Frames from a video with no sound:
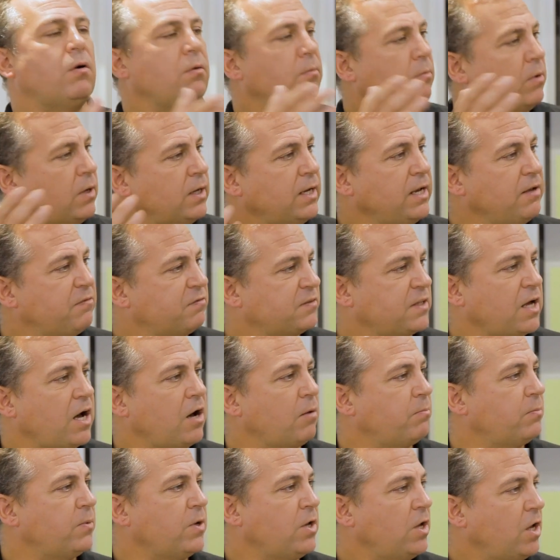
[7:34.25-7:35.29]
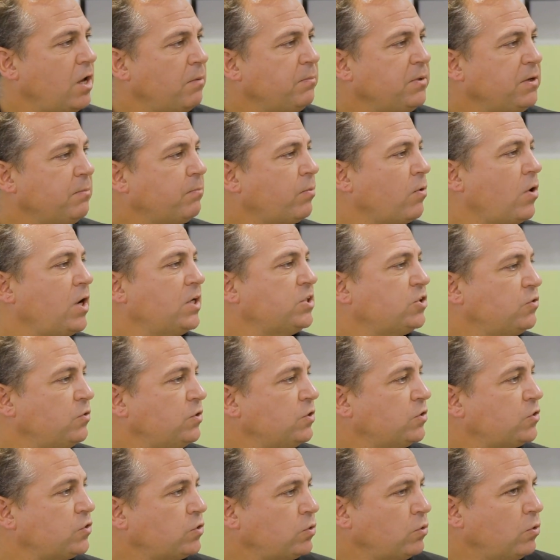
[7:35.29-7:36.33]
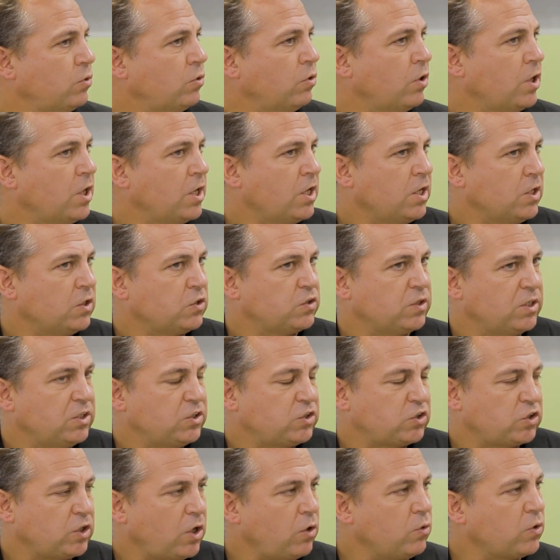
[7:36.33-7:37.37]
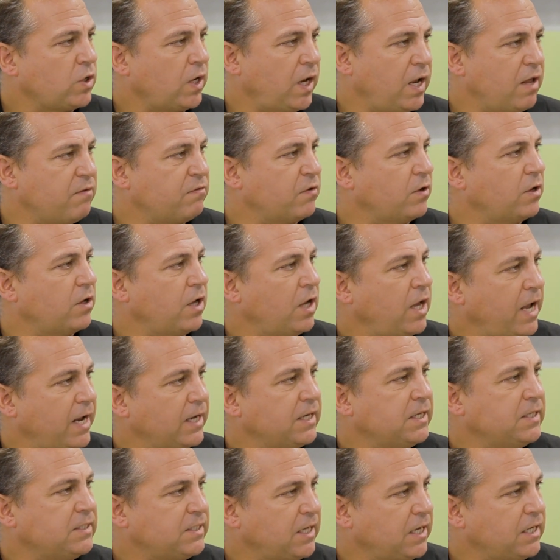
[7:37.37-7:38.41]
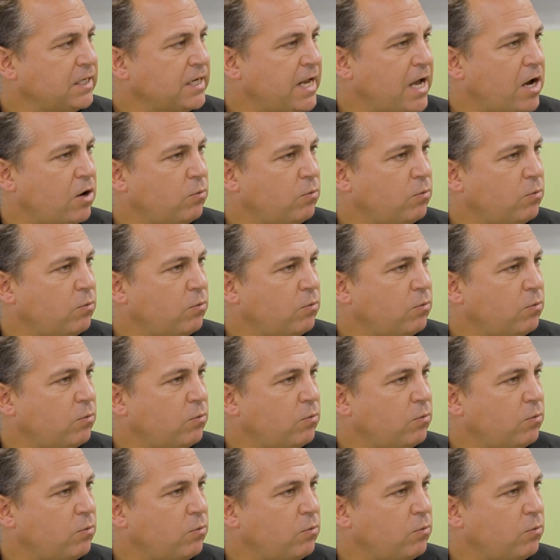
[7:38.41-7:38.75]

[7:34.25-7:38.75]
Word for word: lift up and be brighter in the store. So it's so clever LED now.